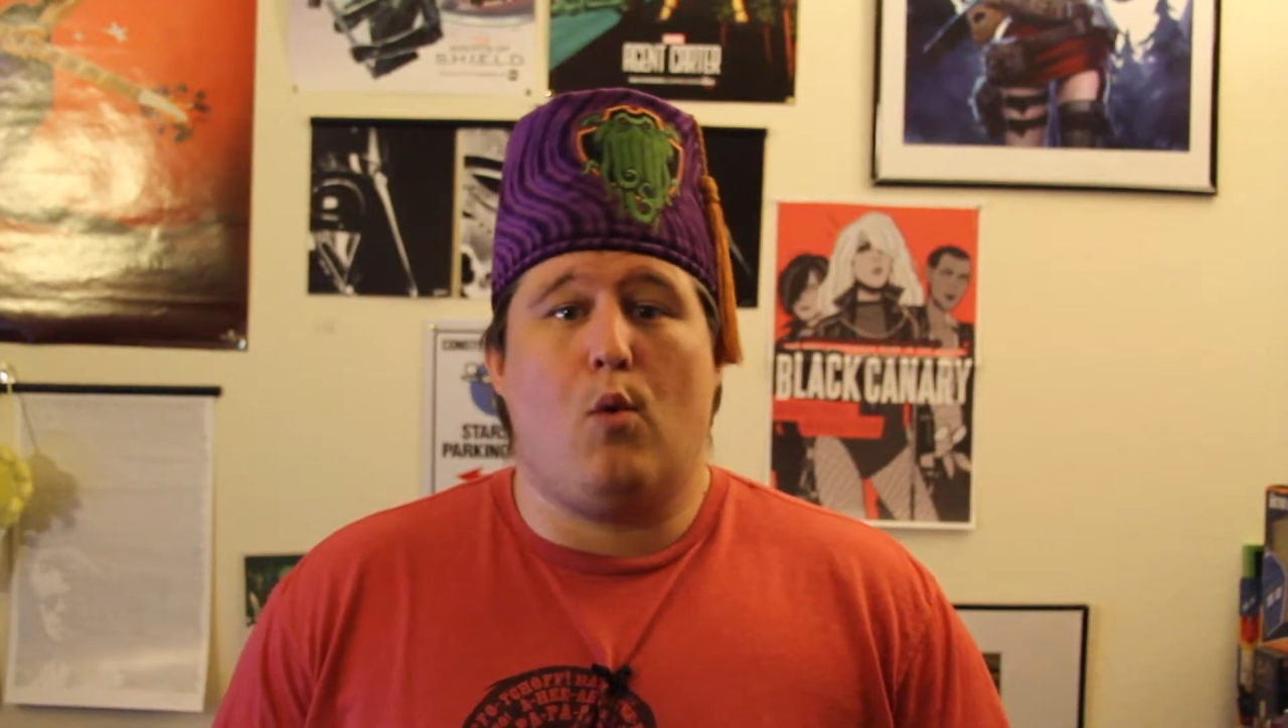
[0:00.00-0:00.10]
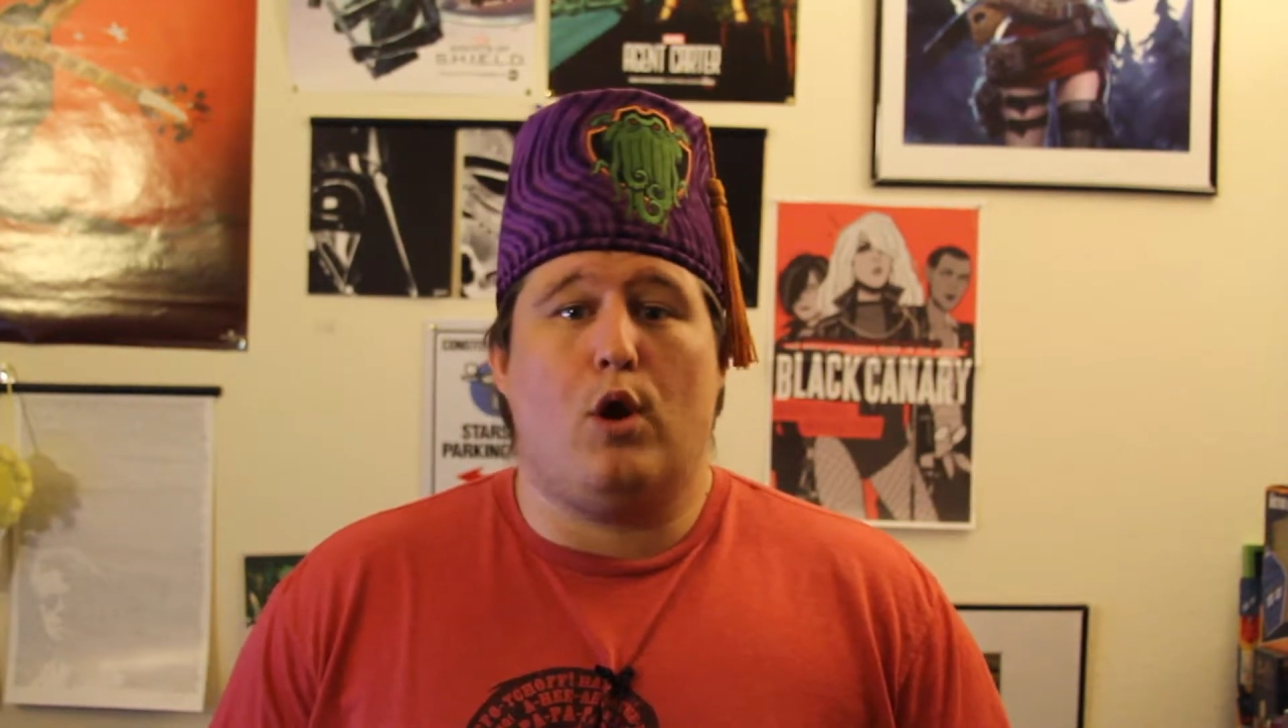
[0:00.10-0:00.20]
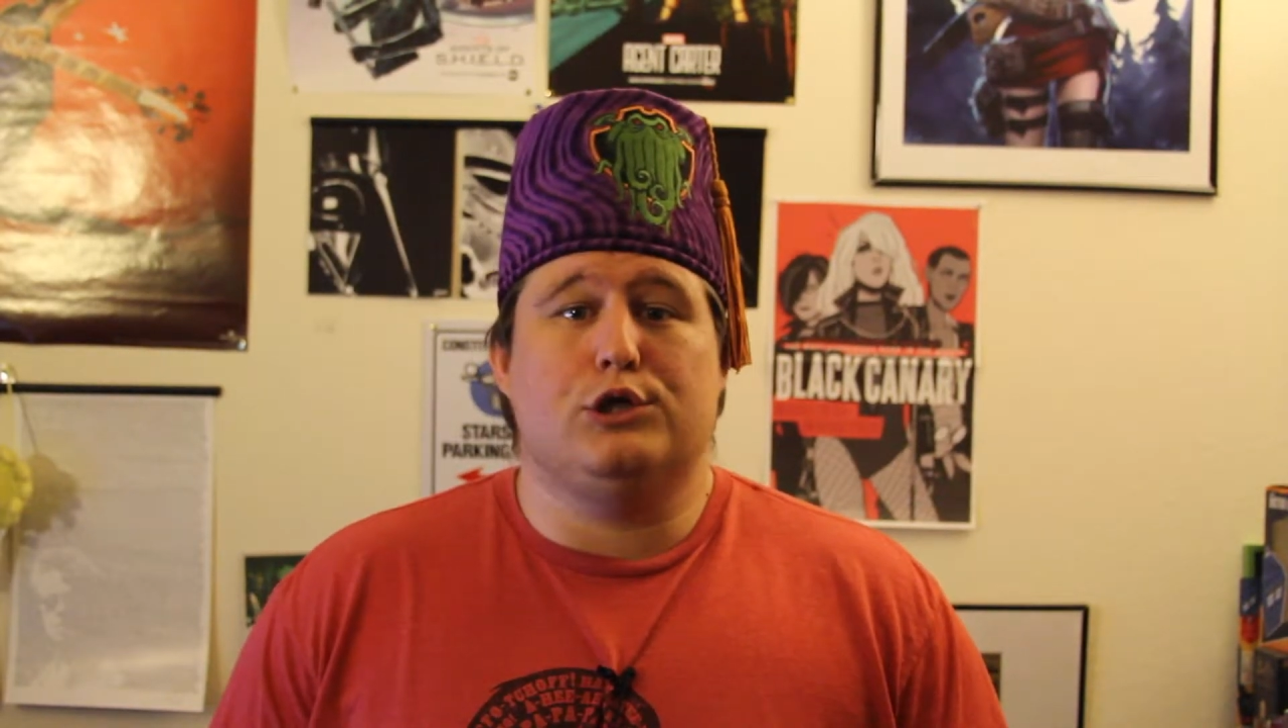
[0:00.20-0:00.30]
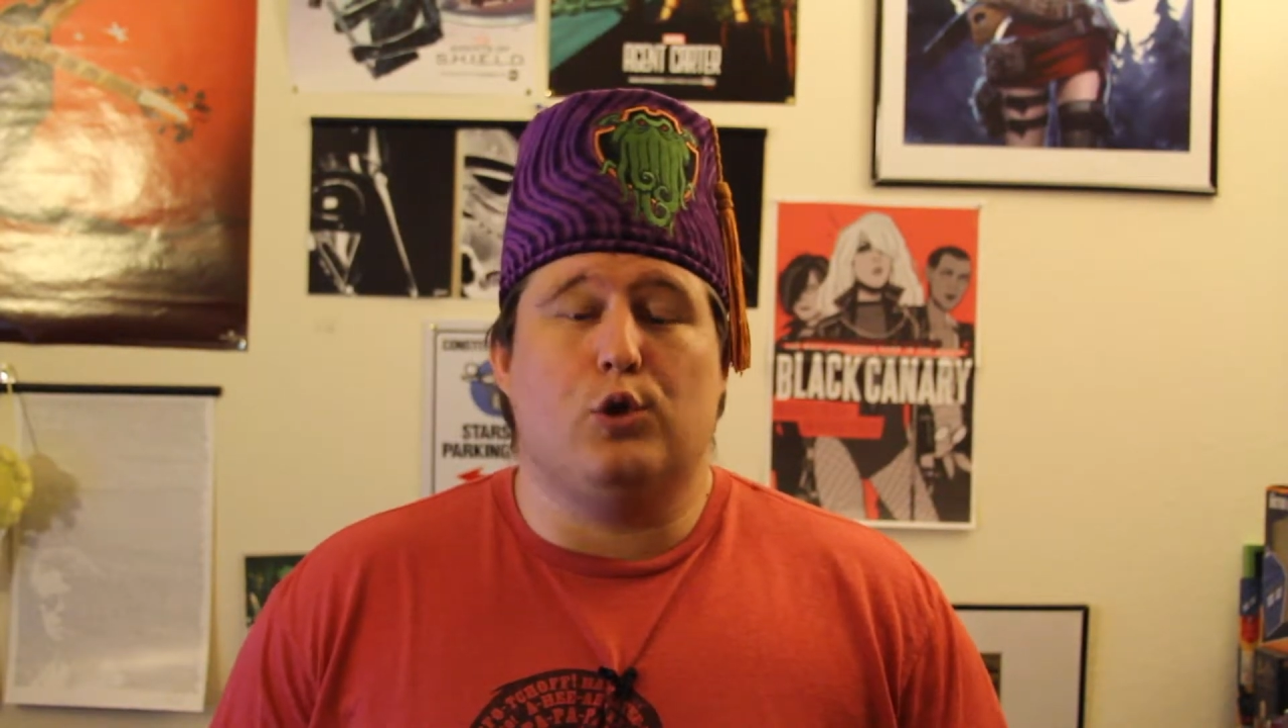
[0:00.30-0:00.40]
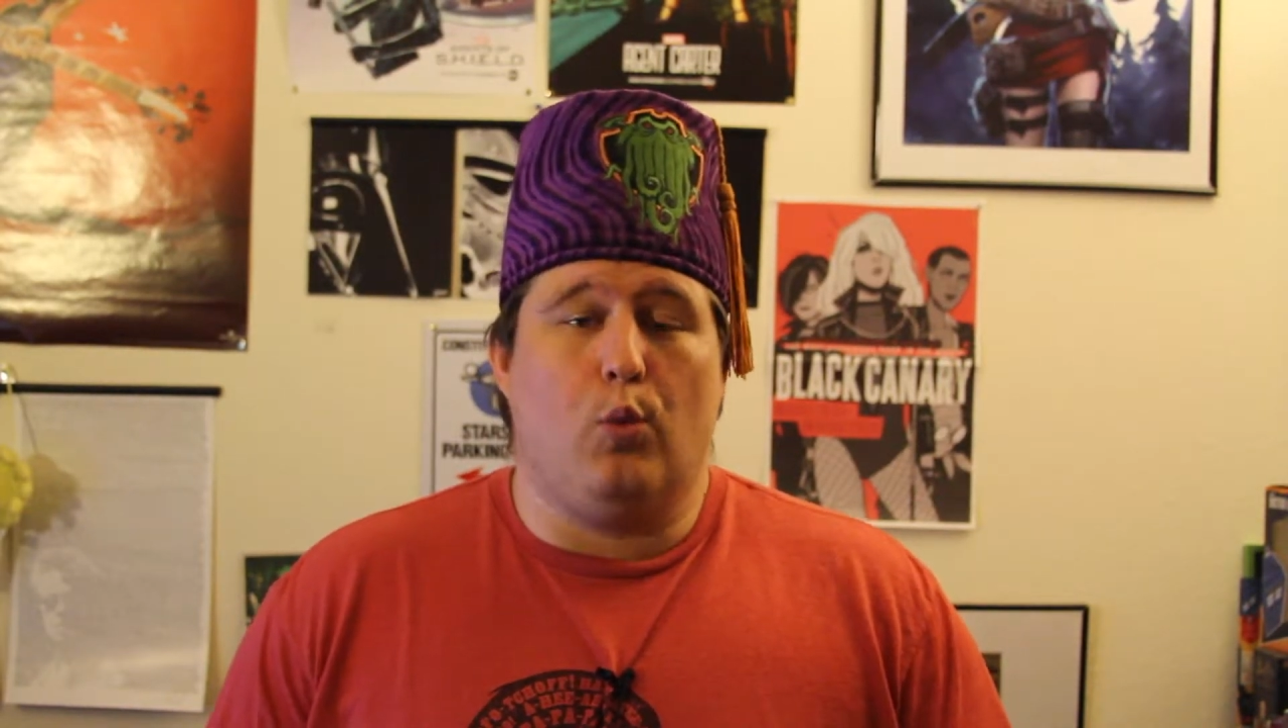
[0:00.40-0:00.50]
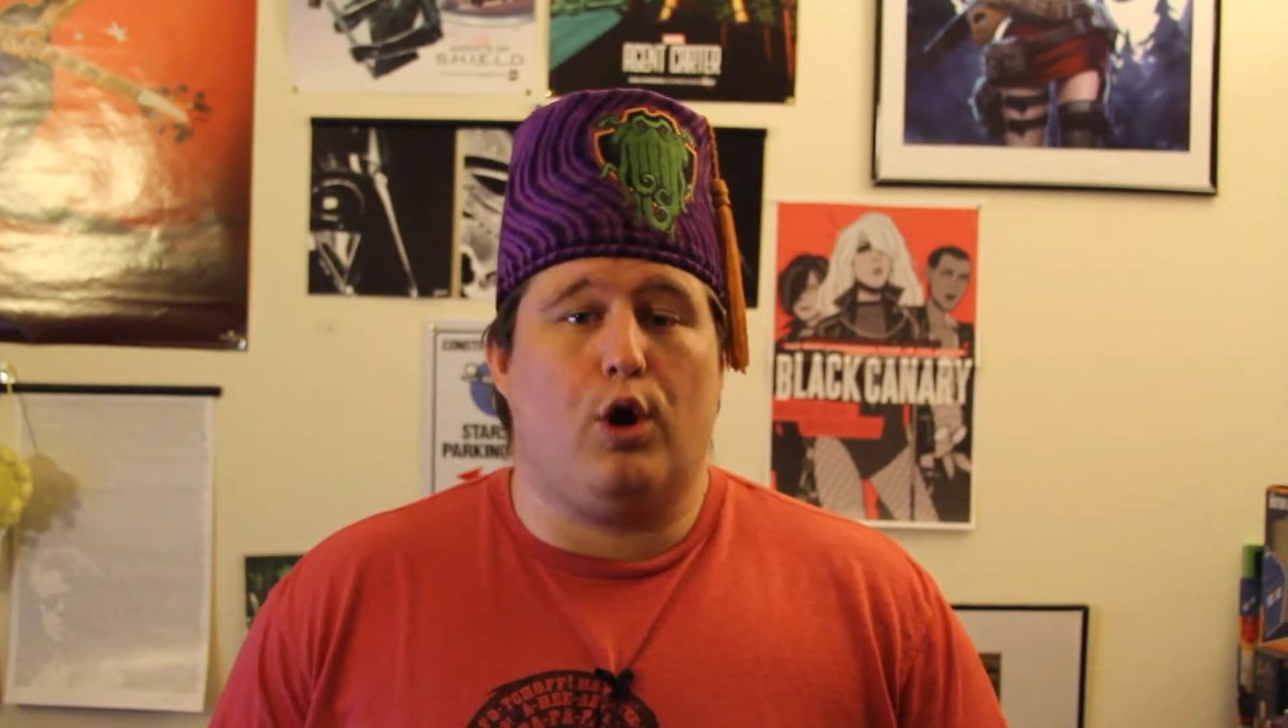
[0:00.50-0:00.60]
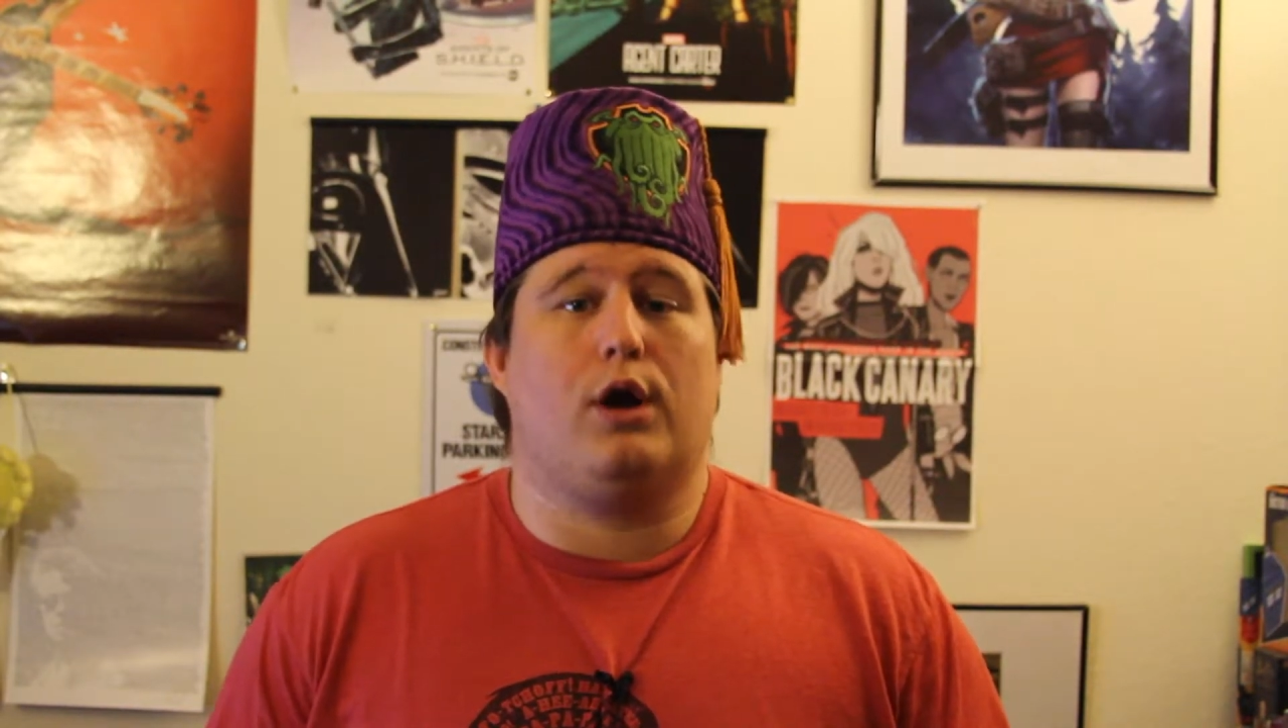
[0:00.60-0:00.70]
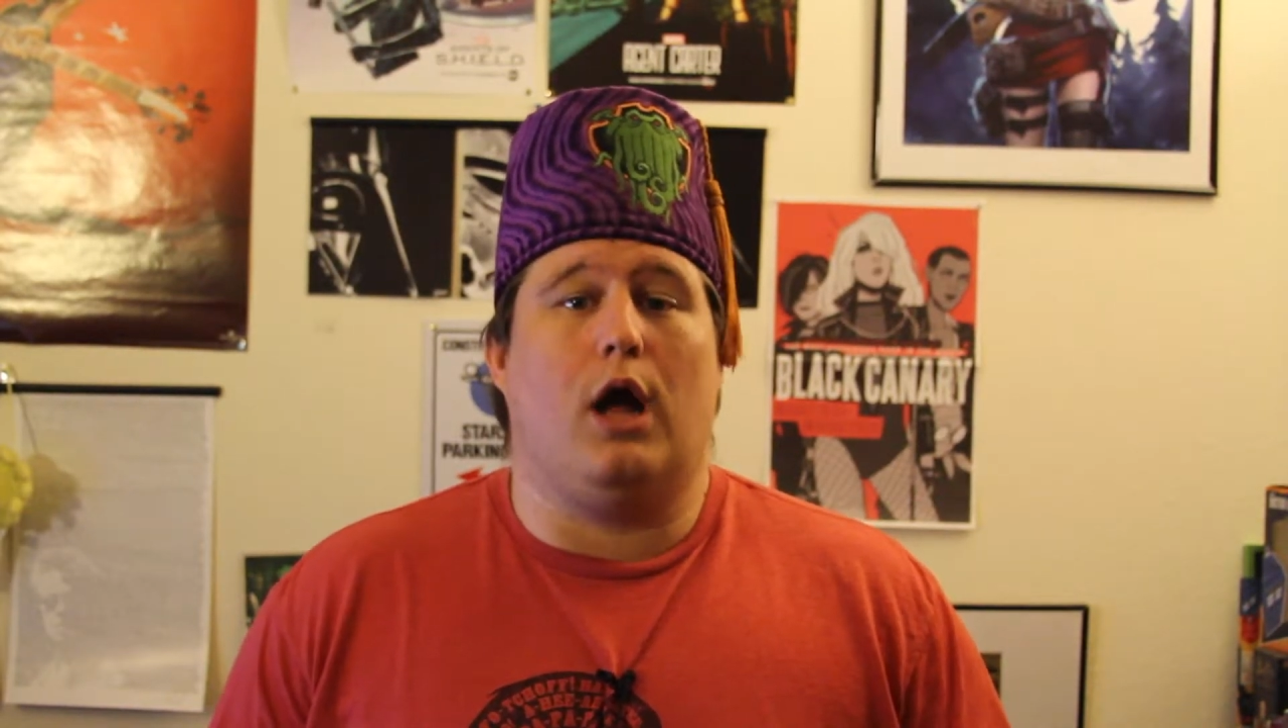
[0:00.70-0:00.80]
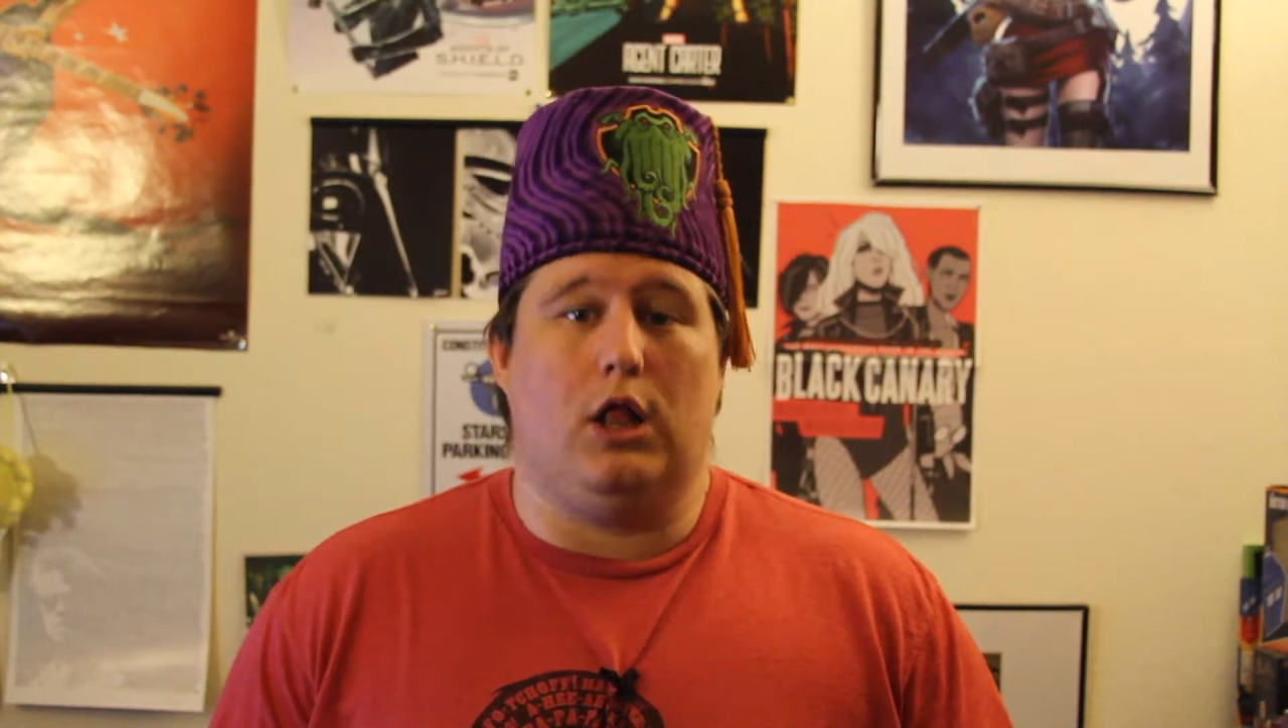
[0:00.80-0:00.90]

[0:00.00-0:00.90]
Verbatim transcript: Wars work